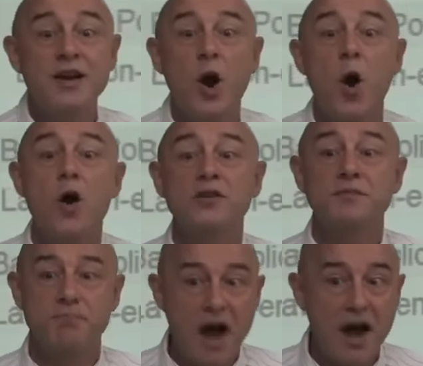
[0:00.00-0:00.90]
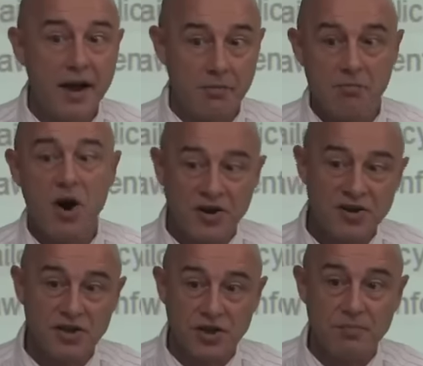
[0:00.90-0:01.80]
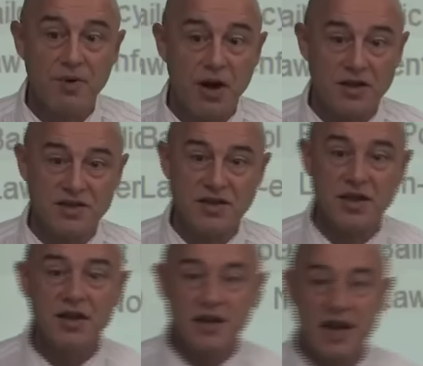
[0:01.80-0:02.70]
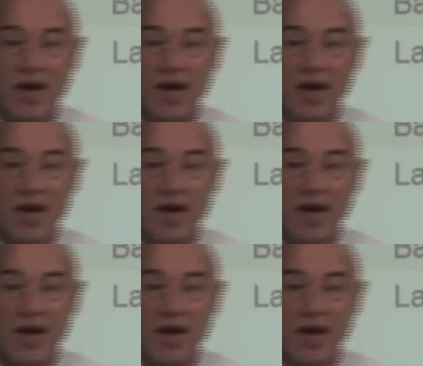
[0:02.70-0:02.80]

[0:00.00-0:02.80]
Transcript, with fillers: and caused by monetary policy, in